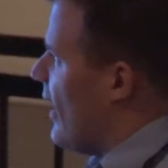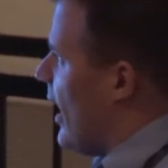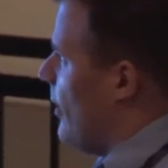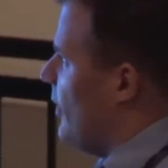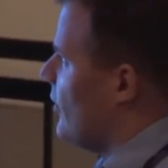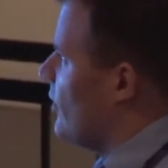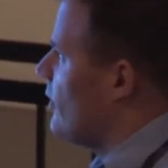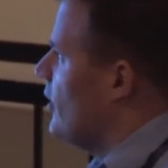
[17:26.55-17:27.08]

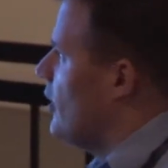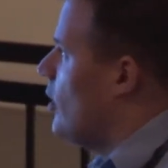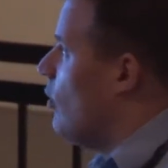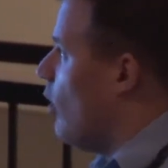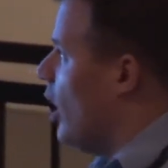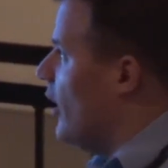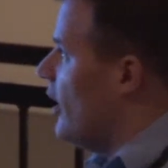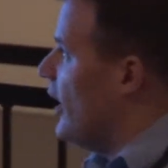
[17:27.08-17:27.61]
habits?
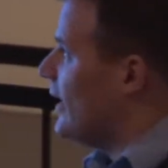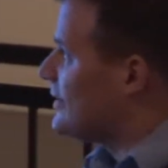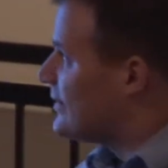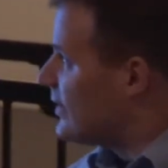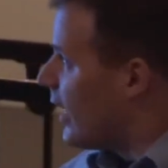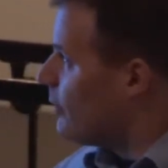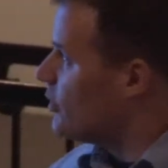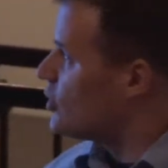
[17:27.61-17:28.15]
1,
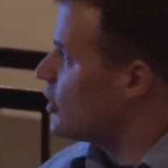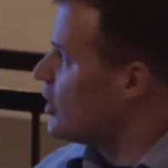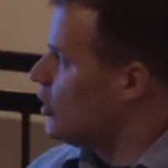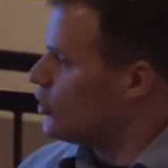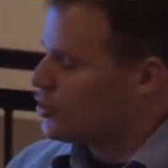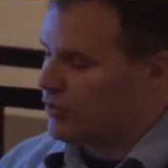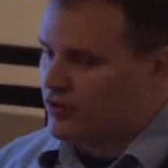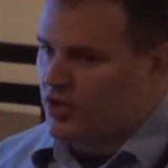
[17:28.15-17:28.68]
establish a
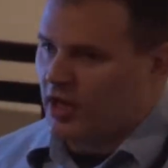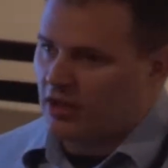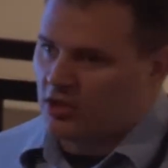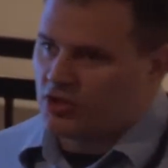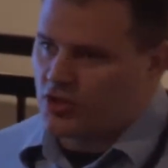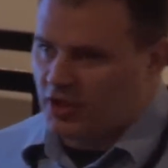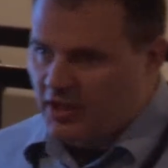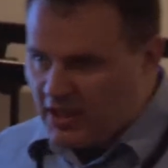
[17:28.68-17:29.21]
culture of
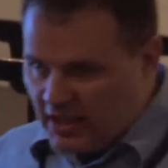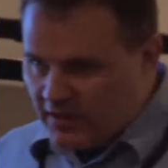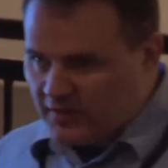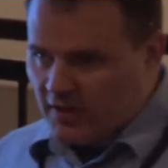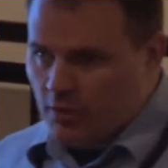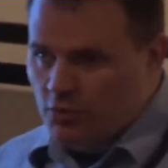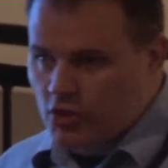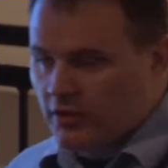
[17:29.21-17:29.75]
challenging key
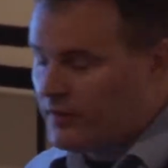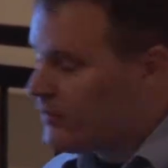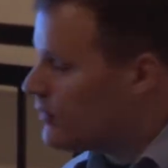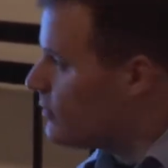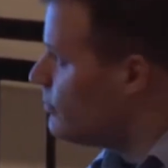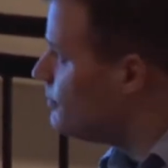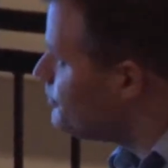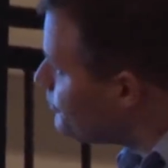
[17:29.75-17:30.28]
assumptions.